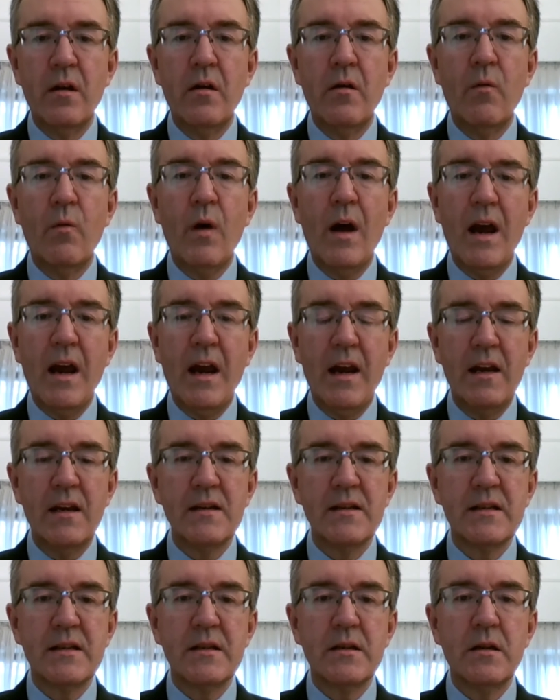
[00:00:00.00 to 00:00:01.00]

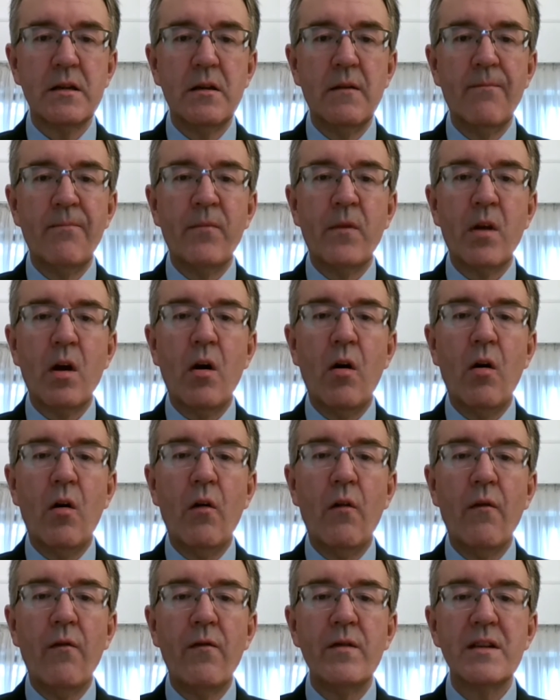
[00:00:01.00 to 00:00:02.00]
ways
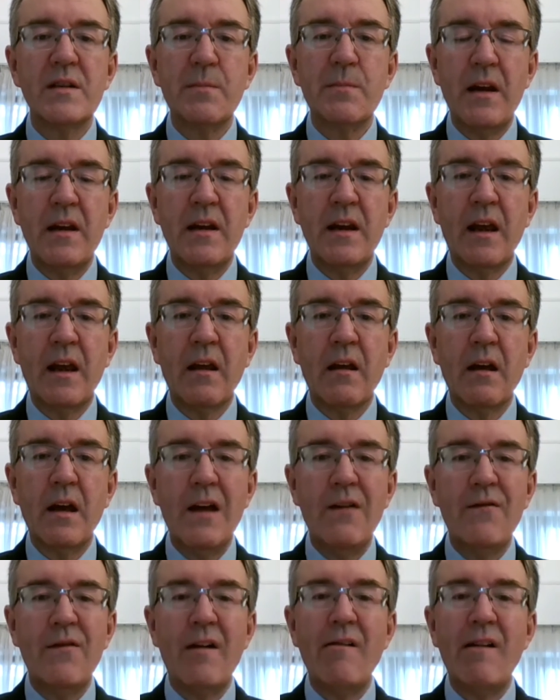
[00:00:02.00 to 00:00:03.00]
of spending
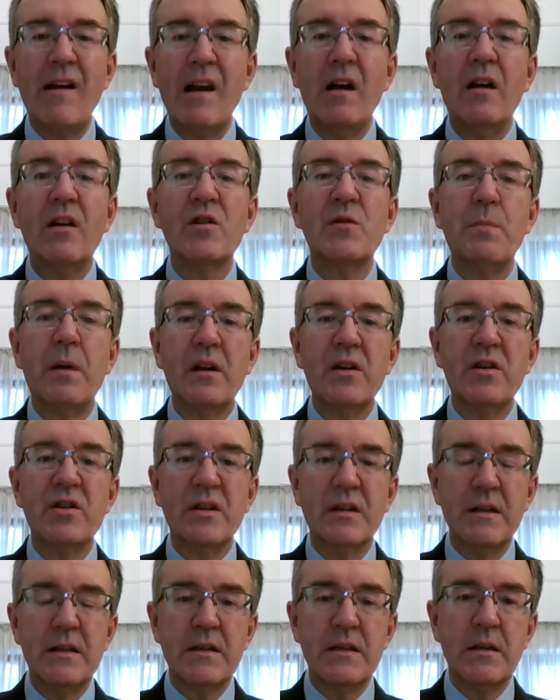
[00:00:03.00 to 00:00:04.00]
a very large
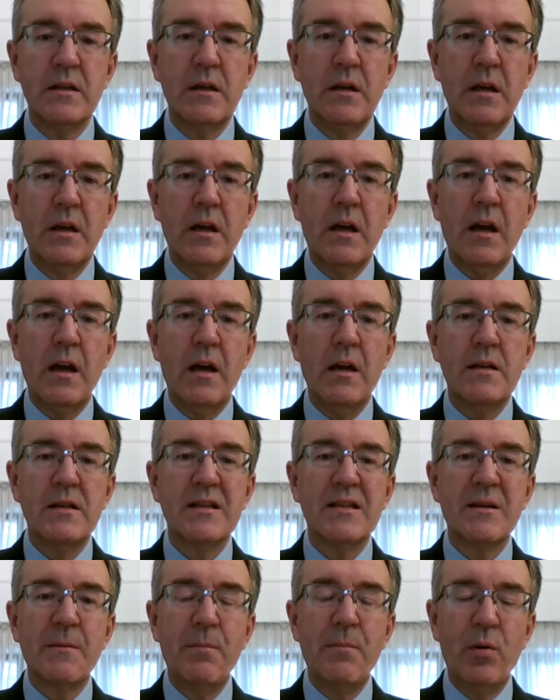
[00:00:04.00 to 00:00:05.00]
budget to
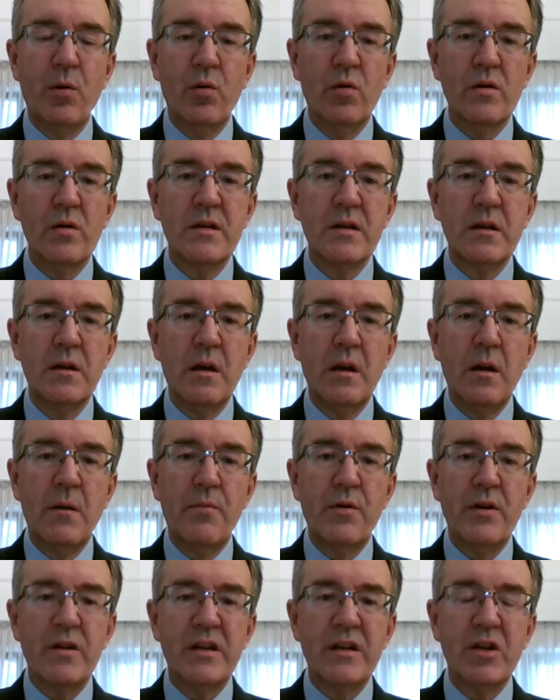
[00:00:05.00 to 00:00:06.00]
support
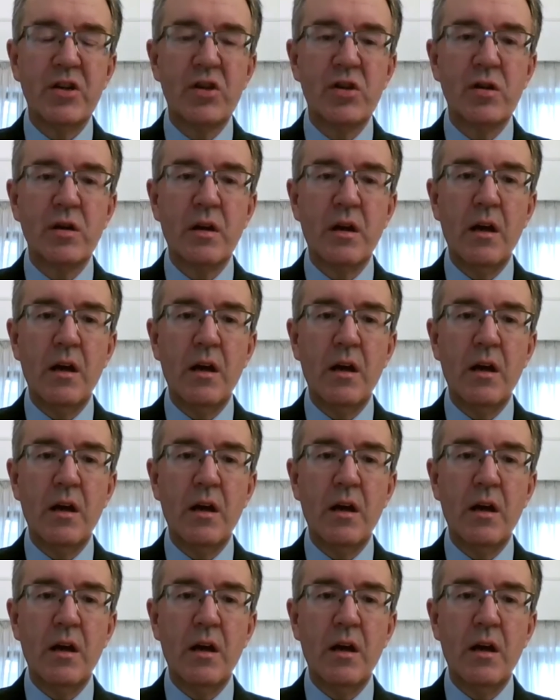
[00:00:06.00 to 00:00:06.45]
British